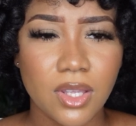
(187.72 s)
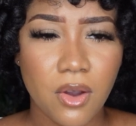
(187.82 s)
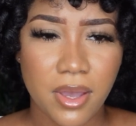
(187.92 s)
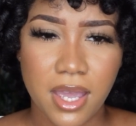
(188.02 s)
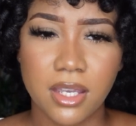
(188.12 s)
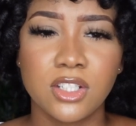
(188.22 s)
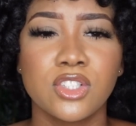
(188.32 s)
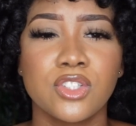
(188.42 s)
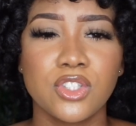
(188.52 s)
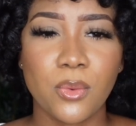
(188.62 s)
Okay.
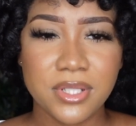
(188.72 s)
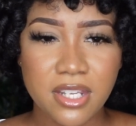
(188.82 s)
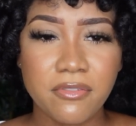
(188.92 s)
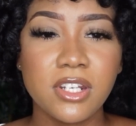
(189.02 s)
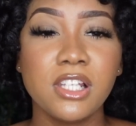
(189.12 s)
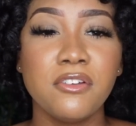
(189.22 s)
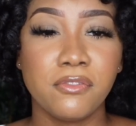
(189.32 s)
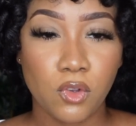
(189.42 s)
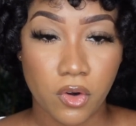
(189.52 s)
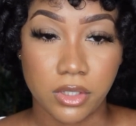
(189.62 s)
So it's definitely
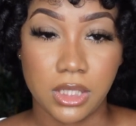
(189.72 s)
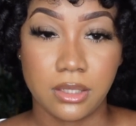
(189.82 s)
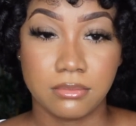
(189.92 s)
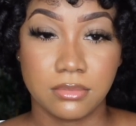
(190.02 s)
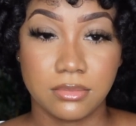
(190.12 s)
florally,